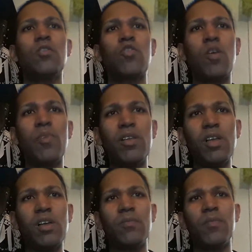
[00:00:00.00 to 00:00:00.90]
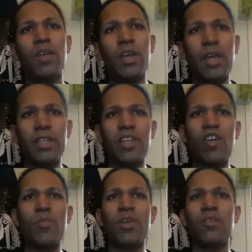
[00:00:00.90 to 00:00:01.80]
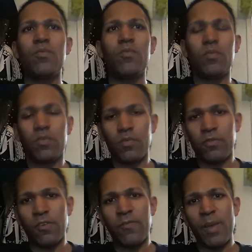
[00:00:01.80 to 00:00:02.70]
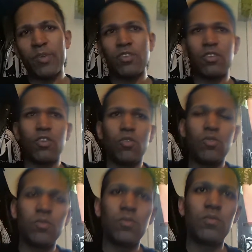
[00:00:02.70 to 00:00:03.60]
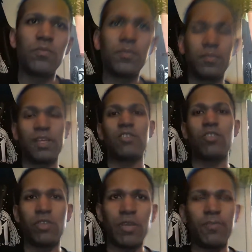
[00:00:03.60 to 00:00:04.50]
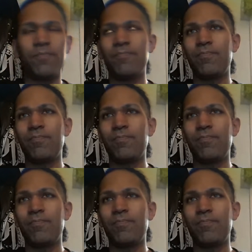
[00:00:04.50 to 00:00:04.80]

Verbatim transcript: Carmella and Naomi, the Fabulous Glow, that's their name.